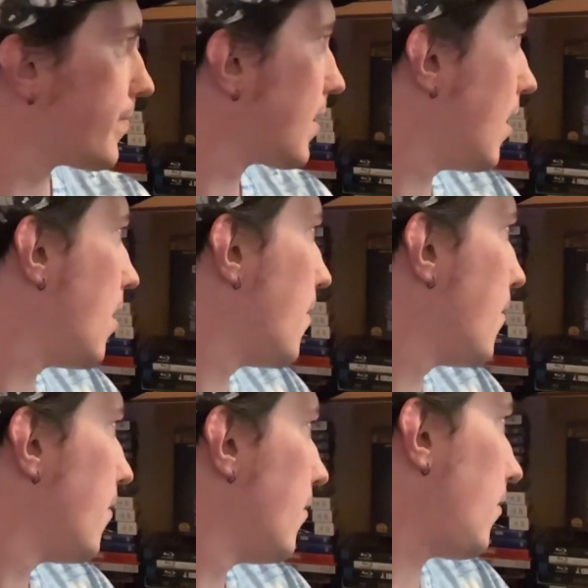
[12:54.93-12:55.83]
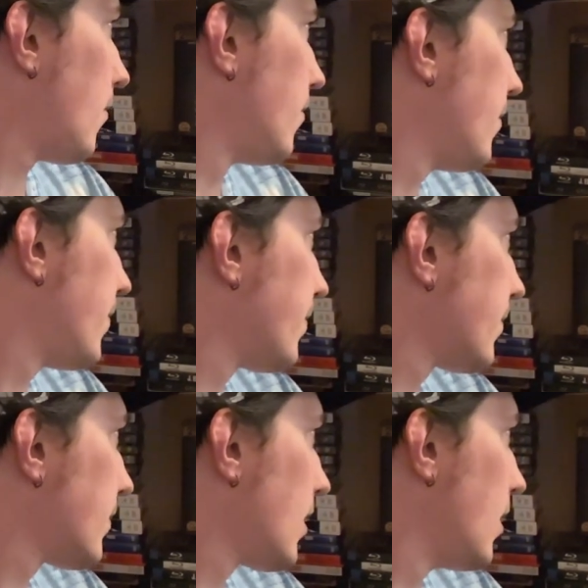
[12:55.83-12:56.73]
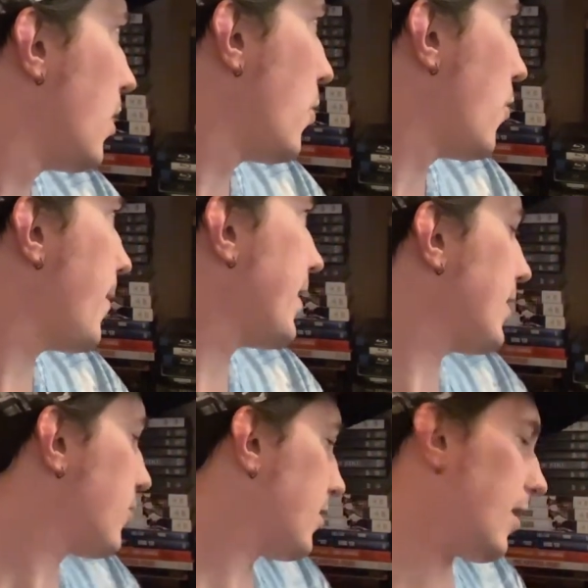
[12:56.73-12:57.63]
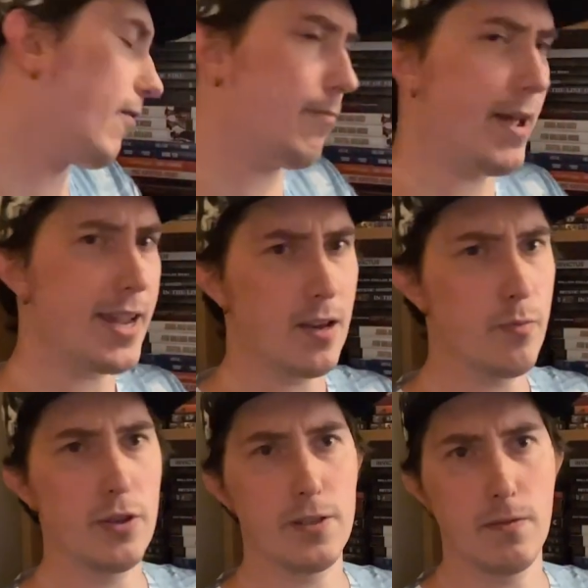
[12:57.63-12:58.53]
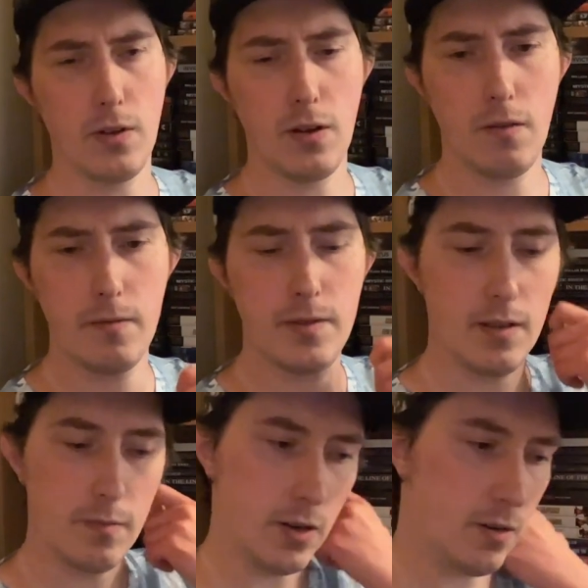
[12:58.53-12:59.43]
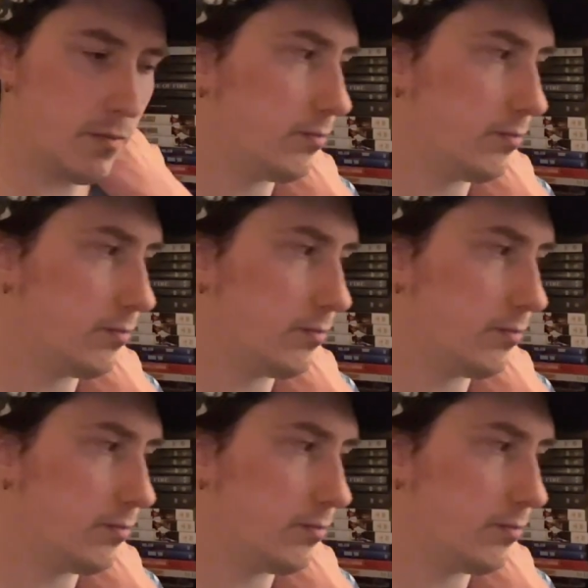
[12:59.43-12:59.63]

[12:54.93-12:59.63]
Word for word: Um, would have been interesting if makeup was involved, to, you know,